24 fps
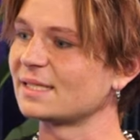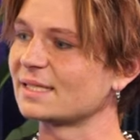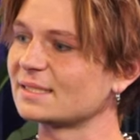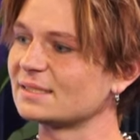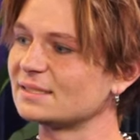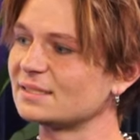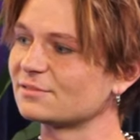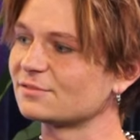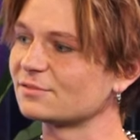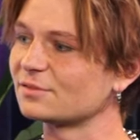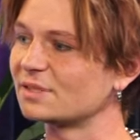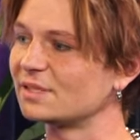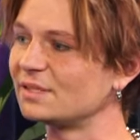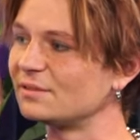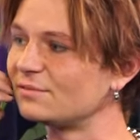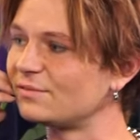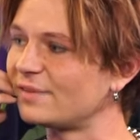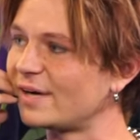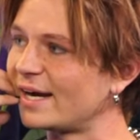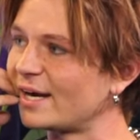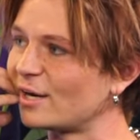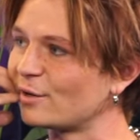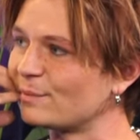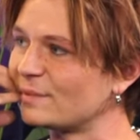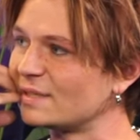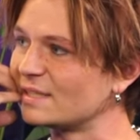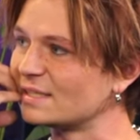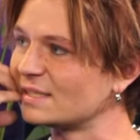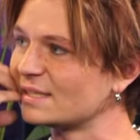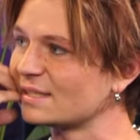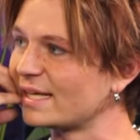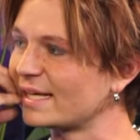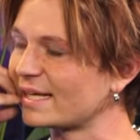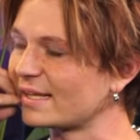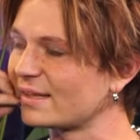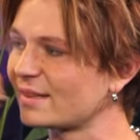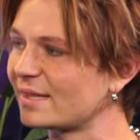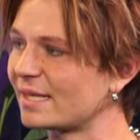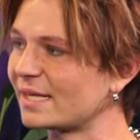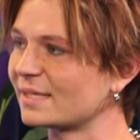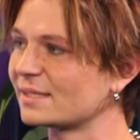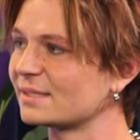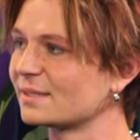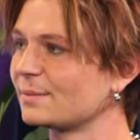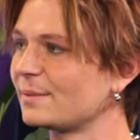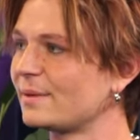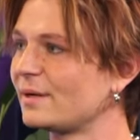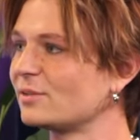like a different environment, and like
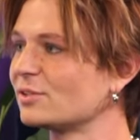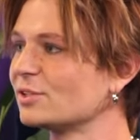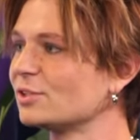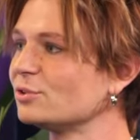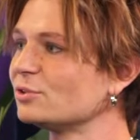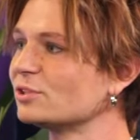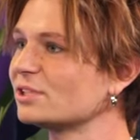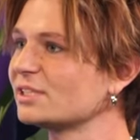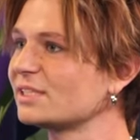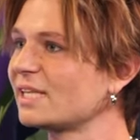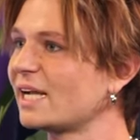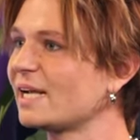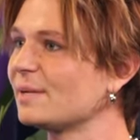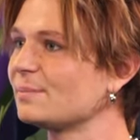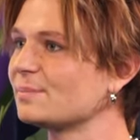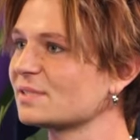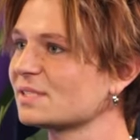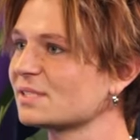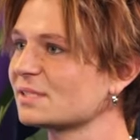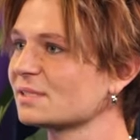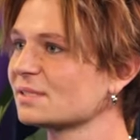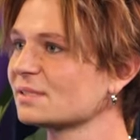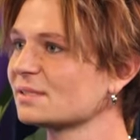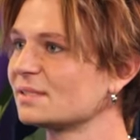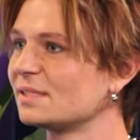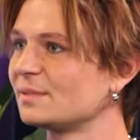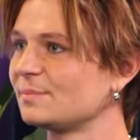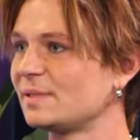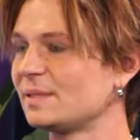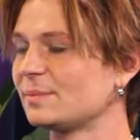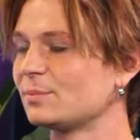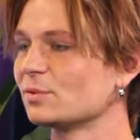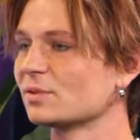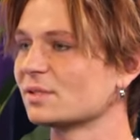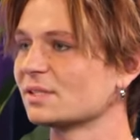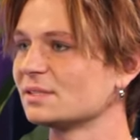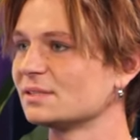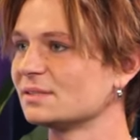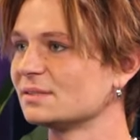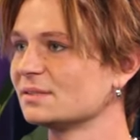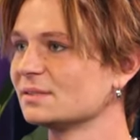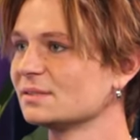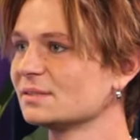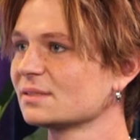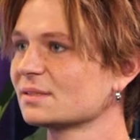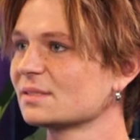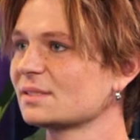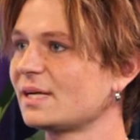thinking about new shapes that people can
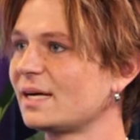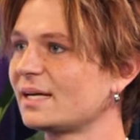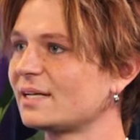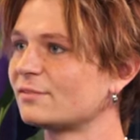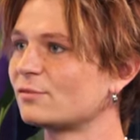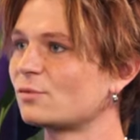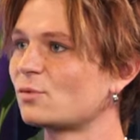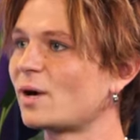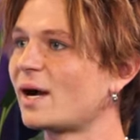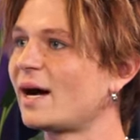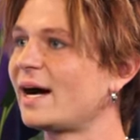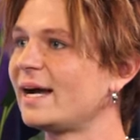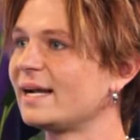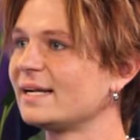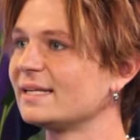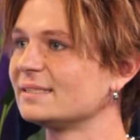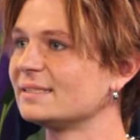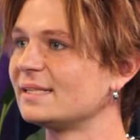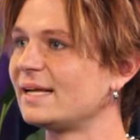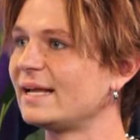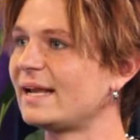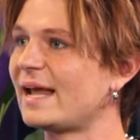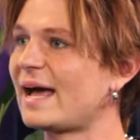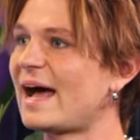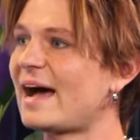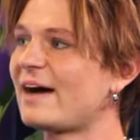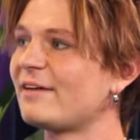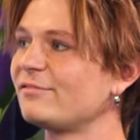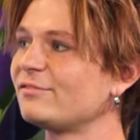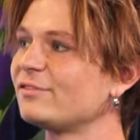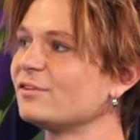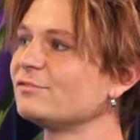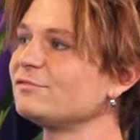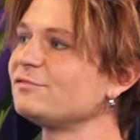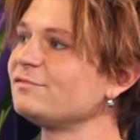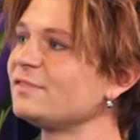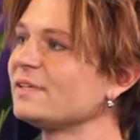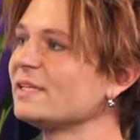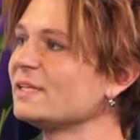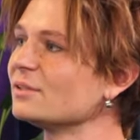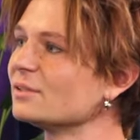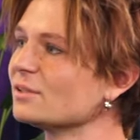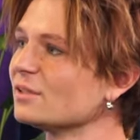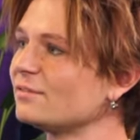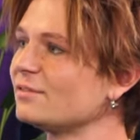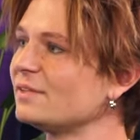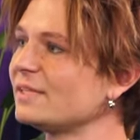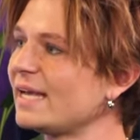kind of ride and have the
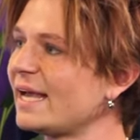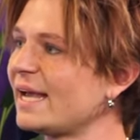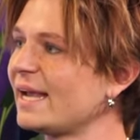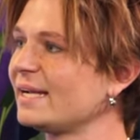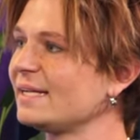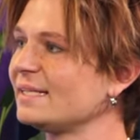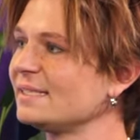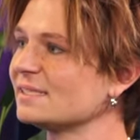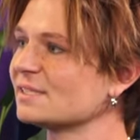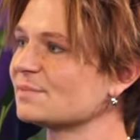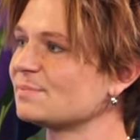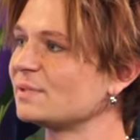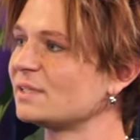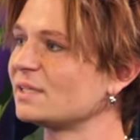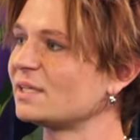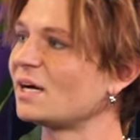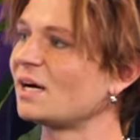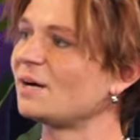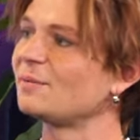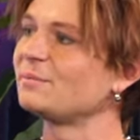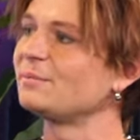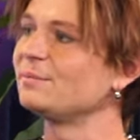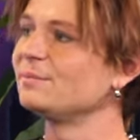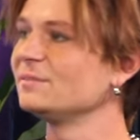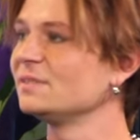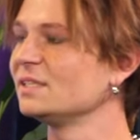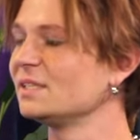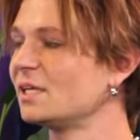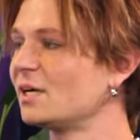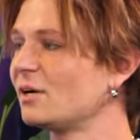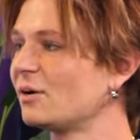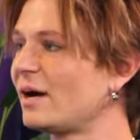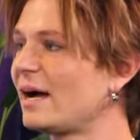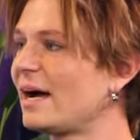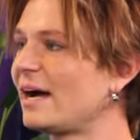feel of the 80s, but not, you know,